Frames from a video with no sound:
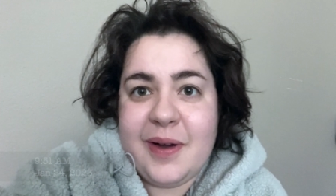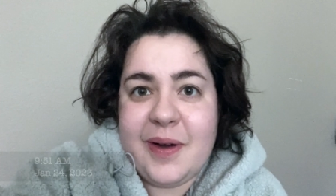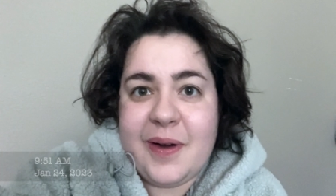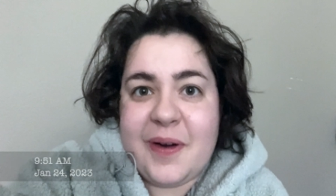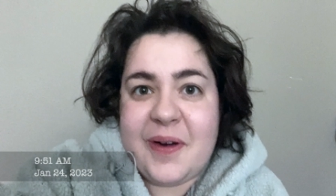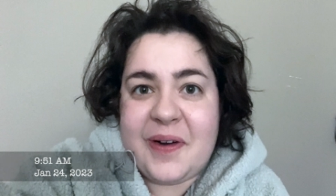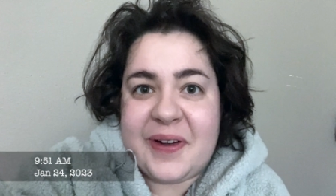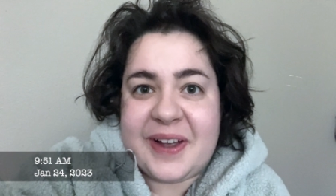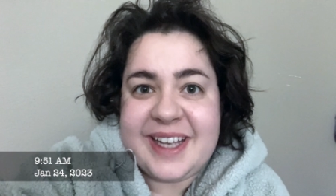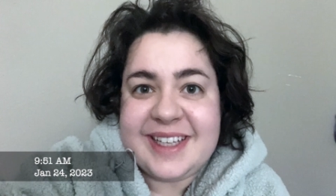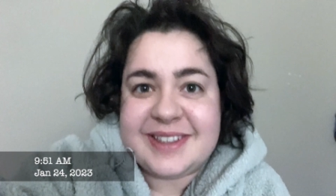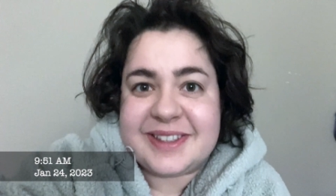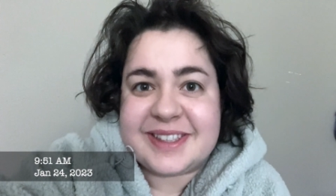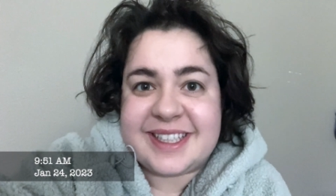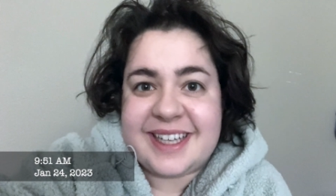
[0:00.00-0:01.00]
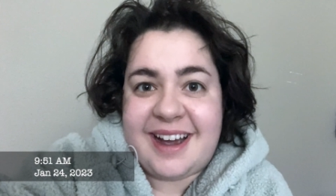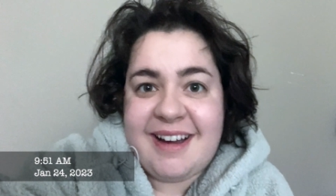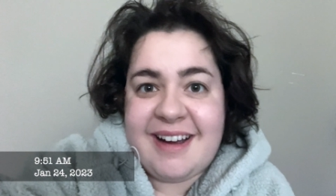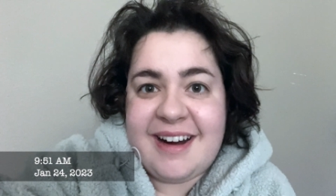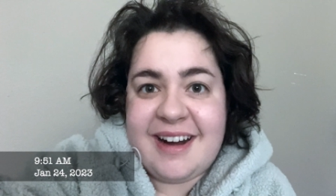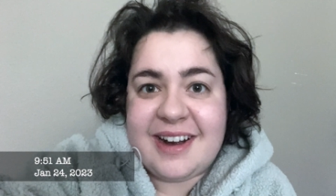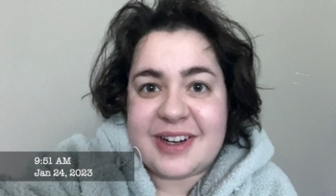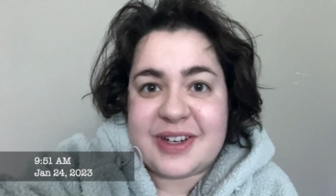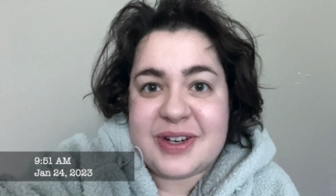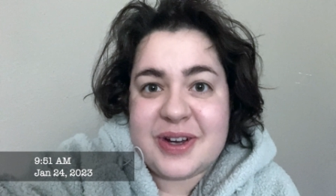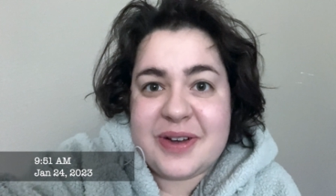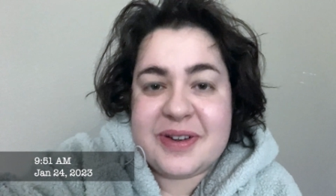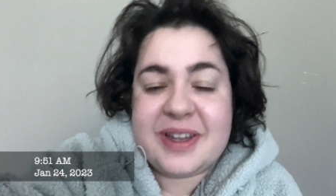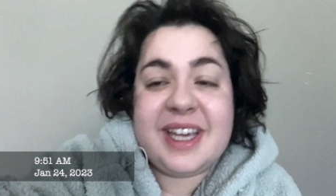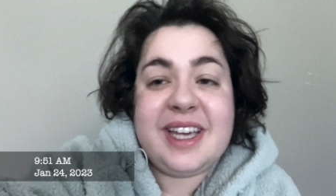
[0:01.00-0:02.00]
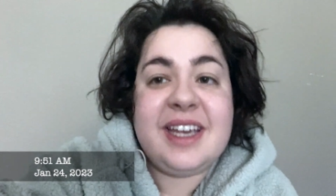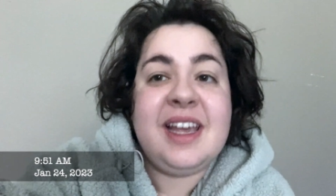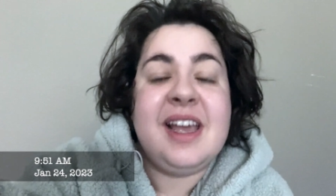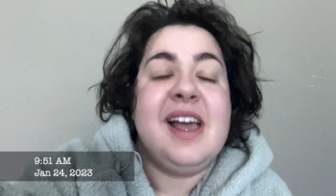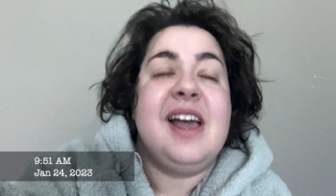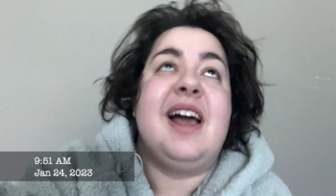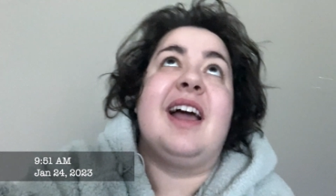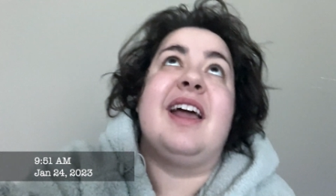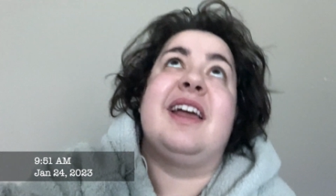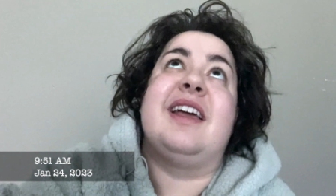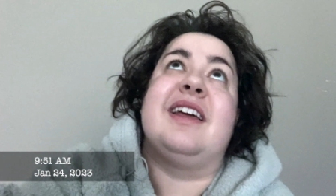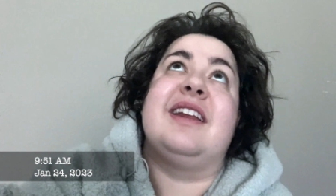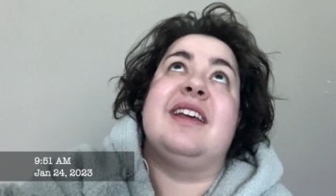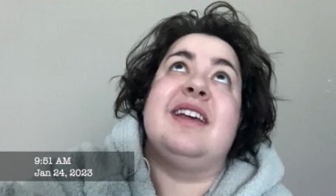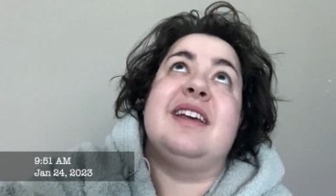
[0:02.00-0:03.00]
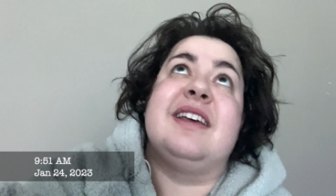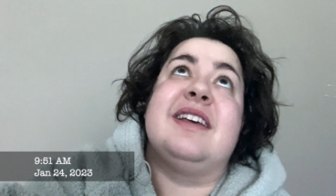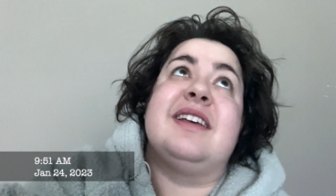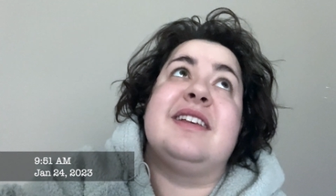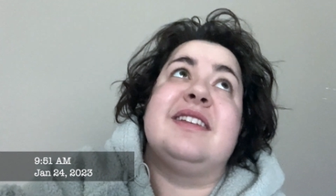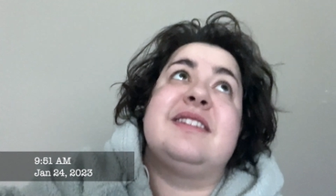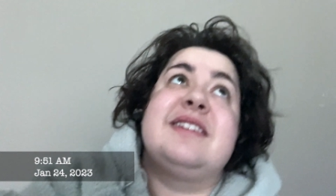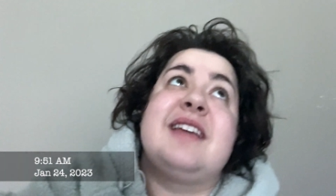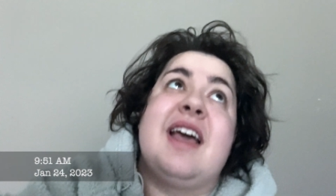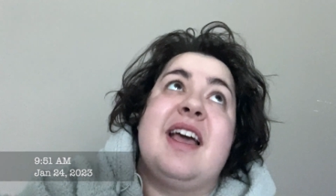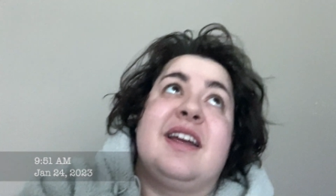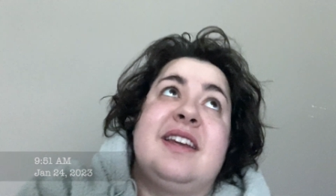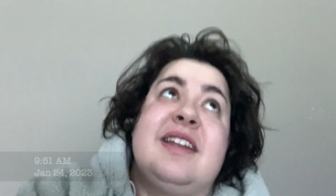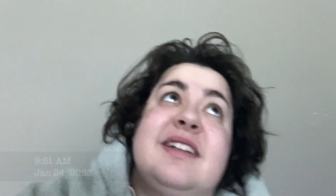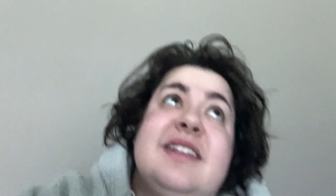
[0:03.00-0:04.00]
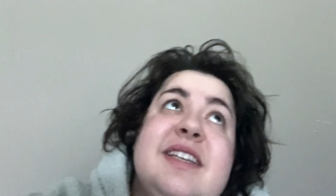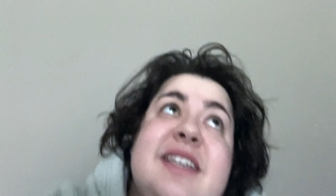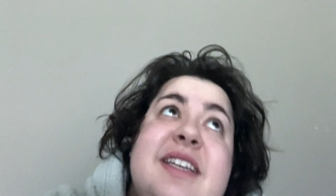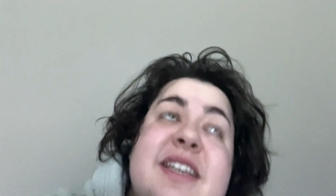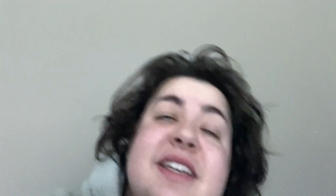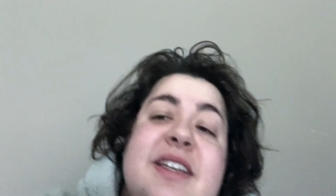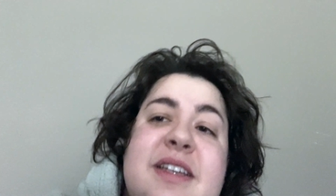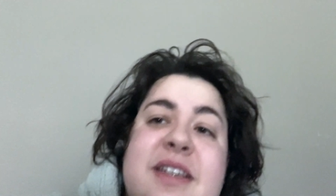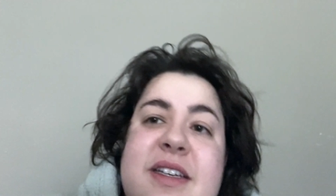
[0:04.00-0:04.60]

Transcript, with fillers: Okie dokie art It is technically,